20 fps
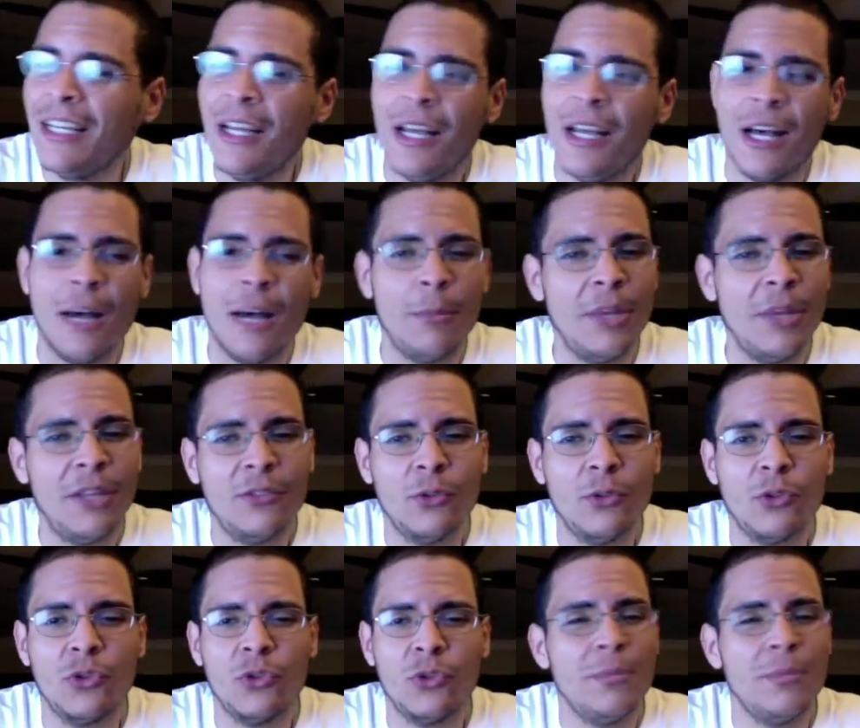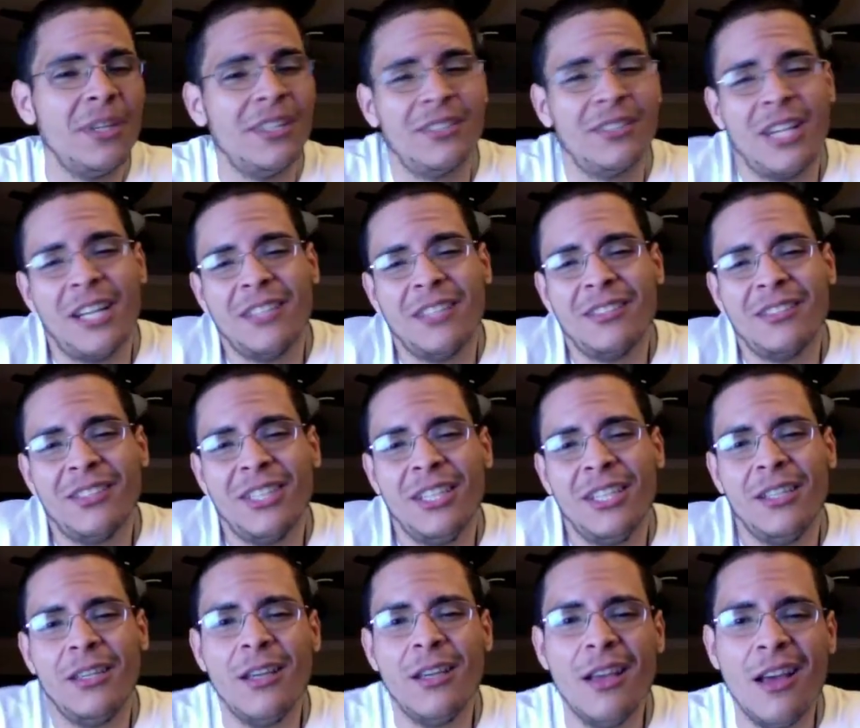I'm not so sure because
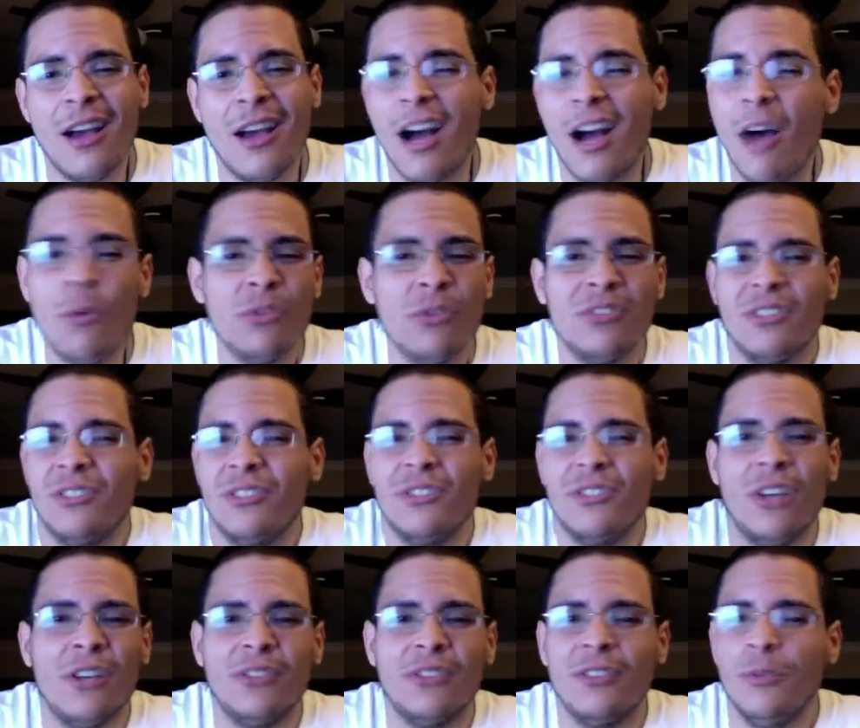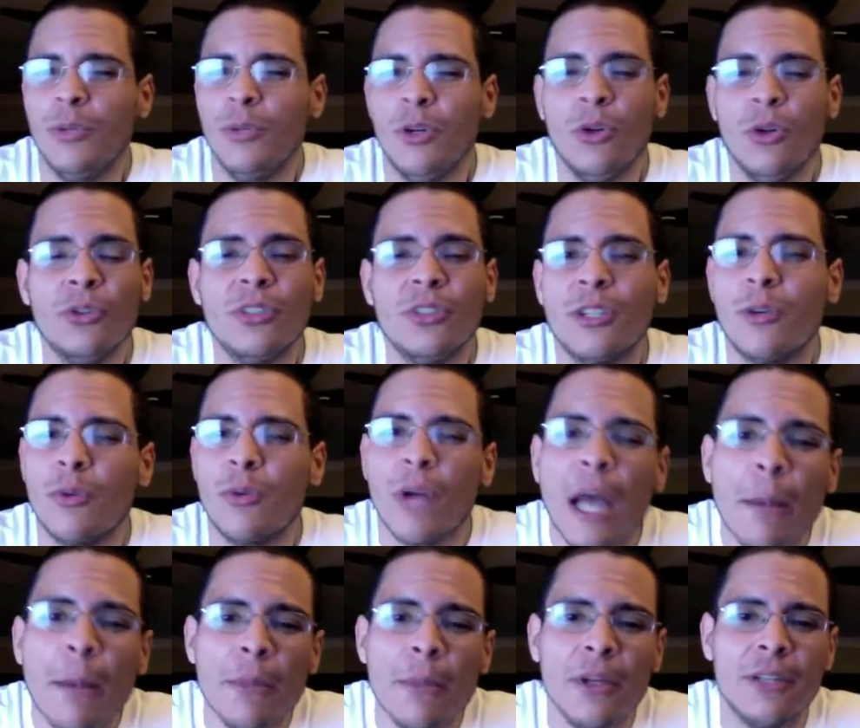honestly, I was exhausted with all the
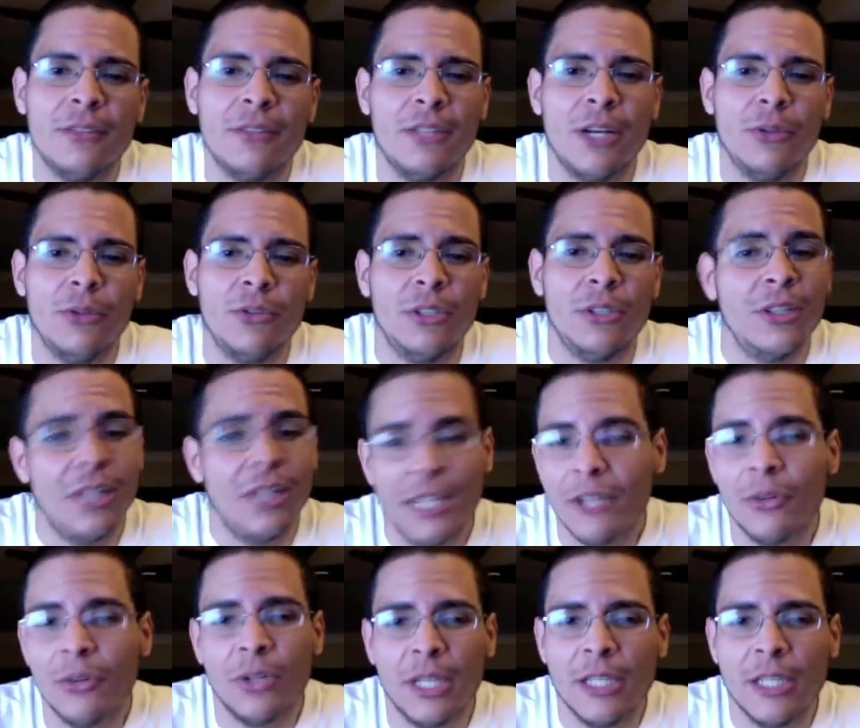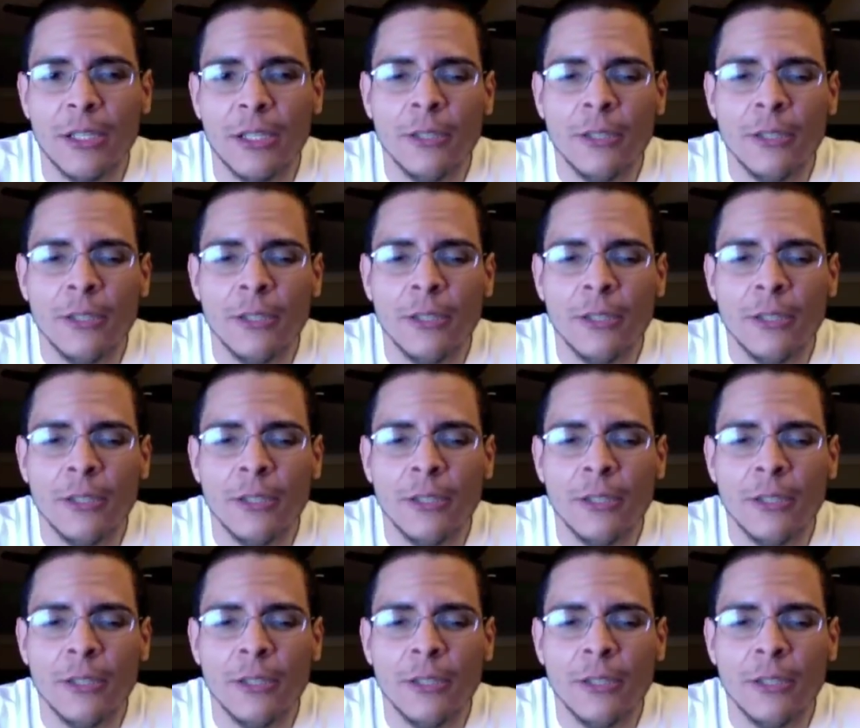crap that is out there, literally.